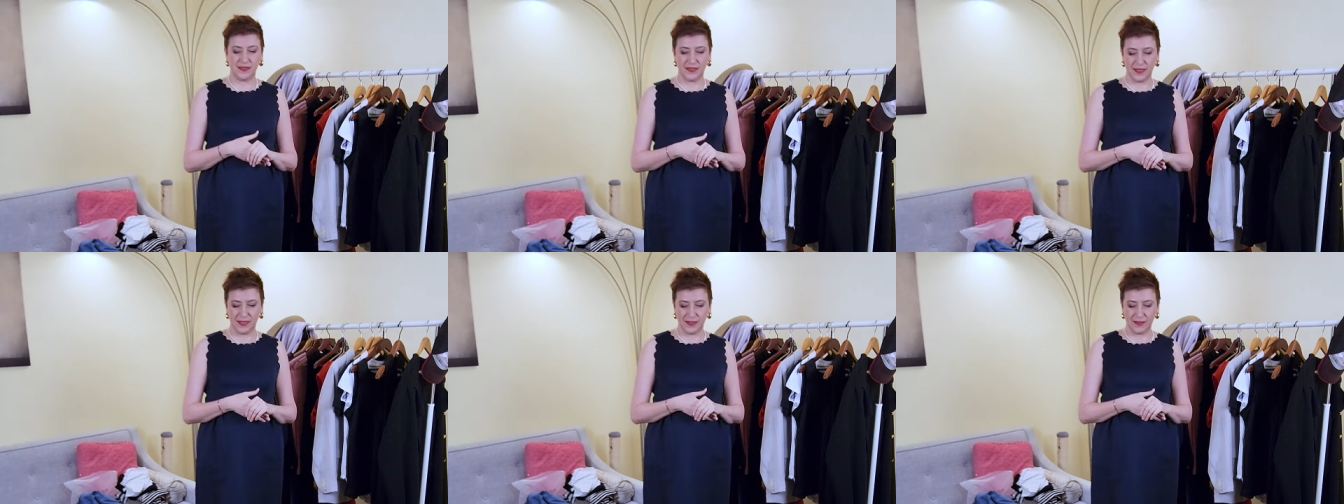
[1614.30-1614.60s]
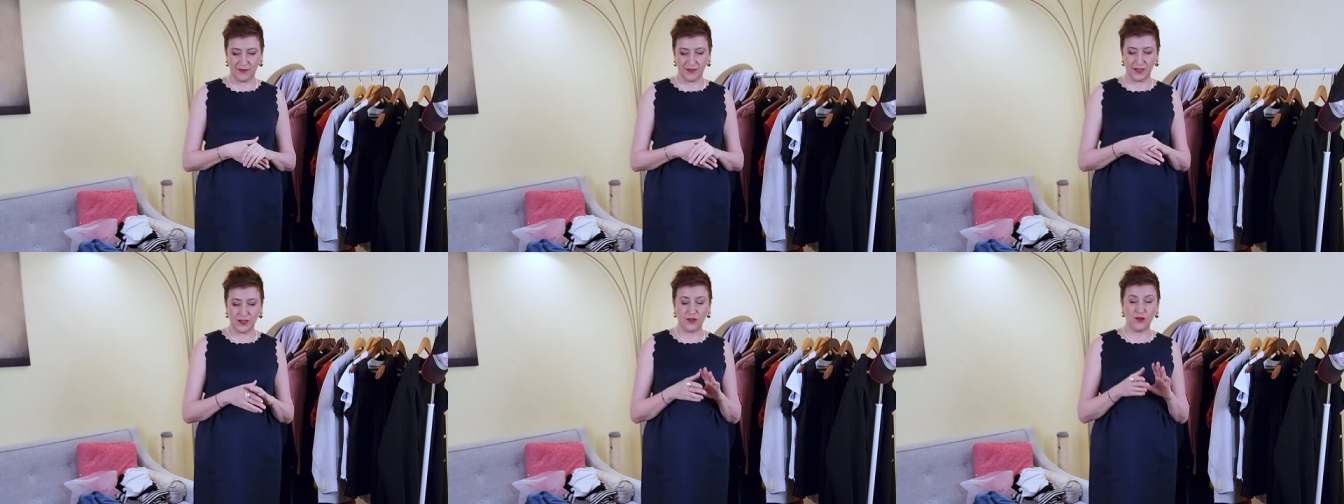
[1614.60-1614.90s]
and
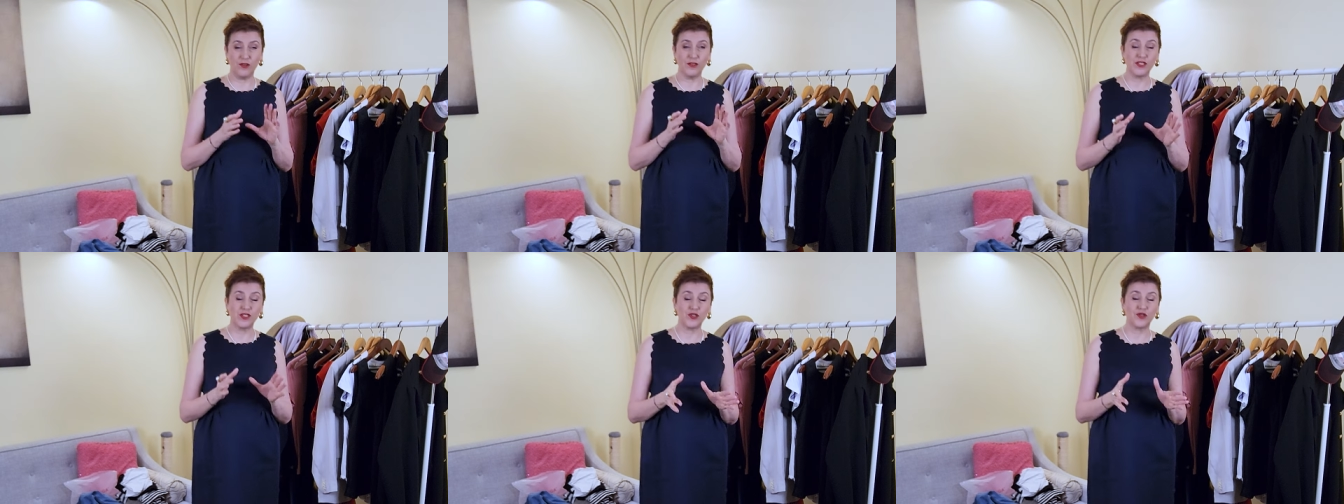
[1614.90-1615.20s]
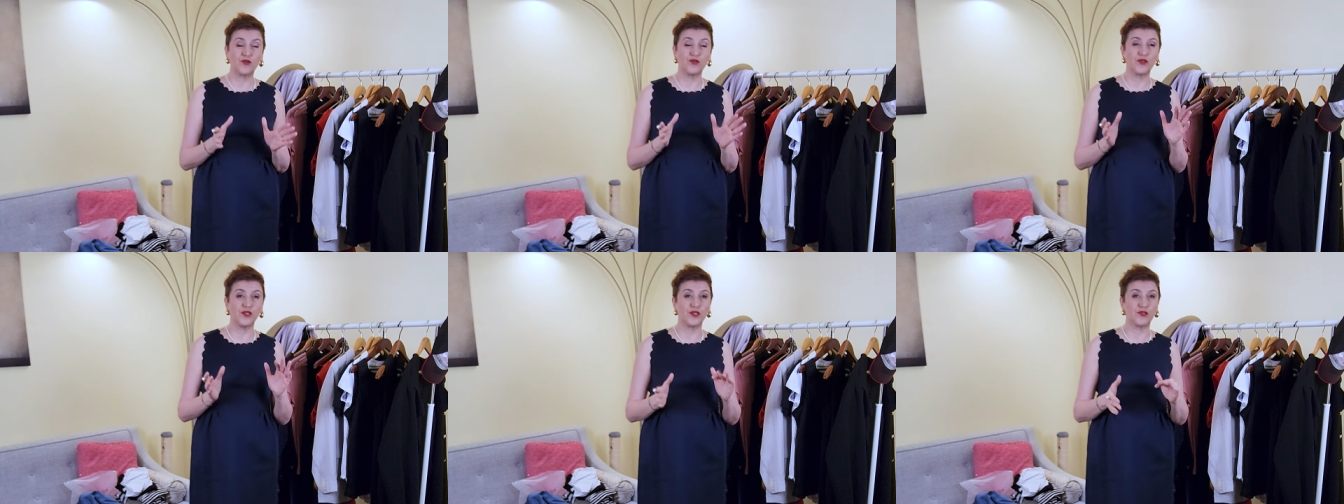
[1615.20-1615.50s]
we're also
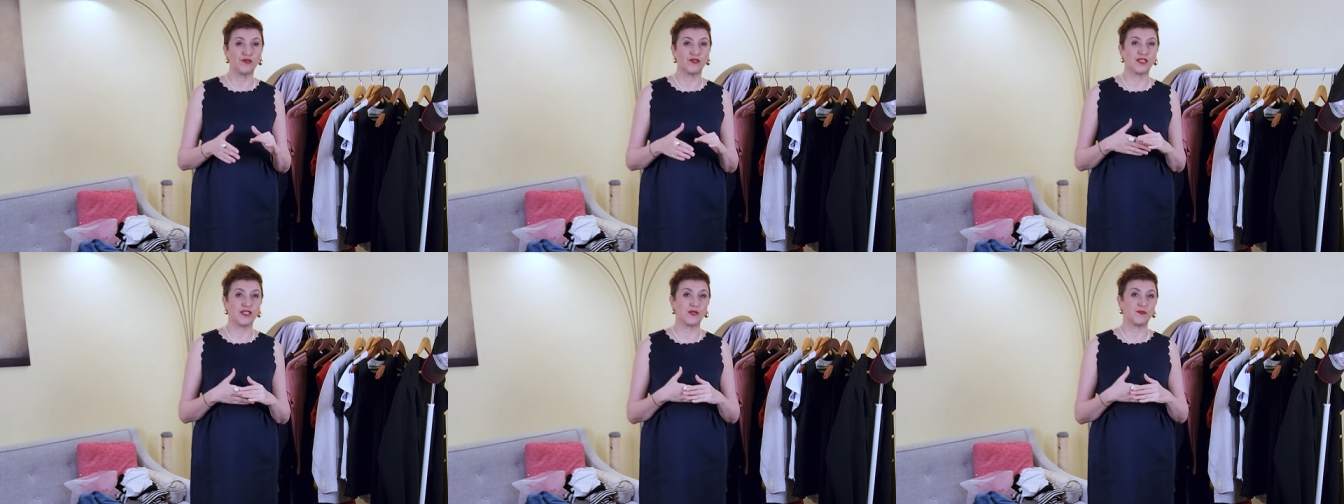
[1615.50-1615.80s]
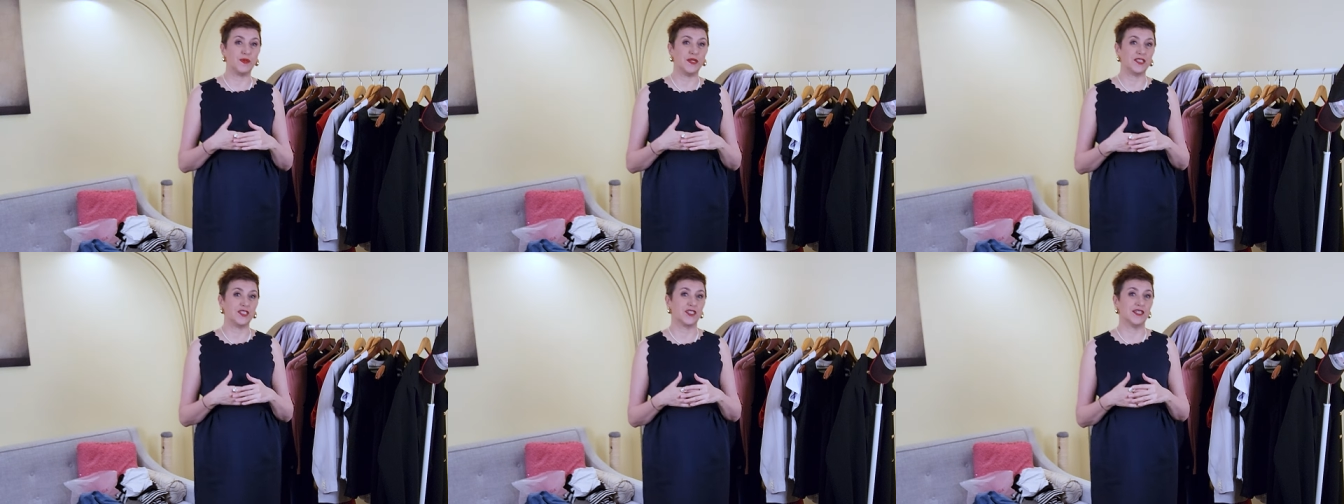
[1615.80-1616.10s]
going to the
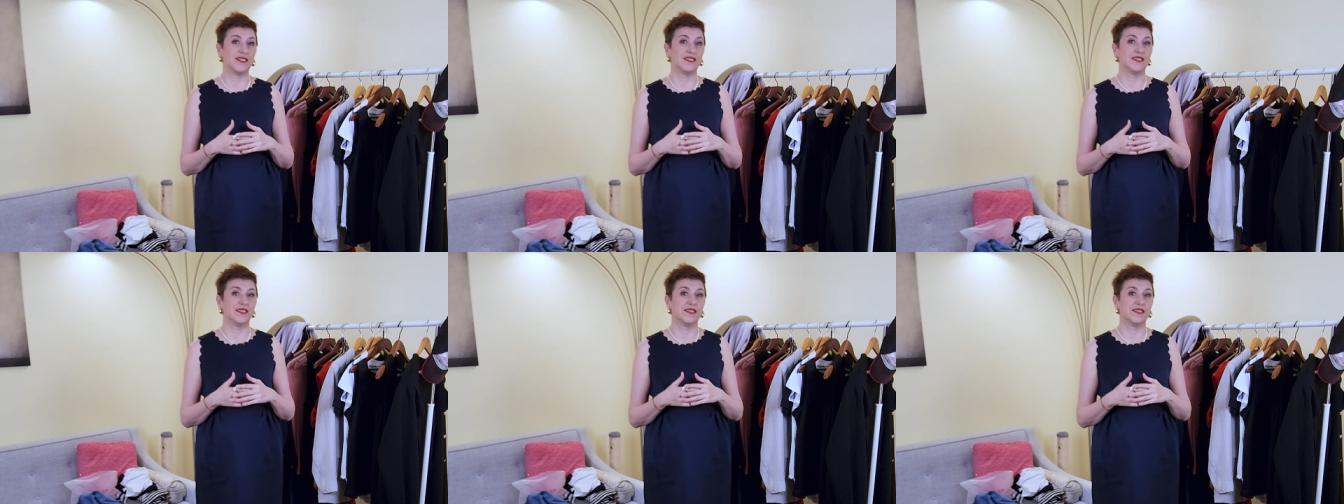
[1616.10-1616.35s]
special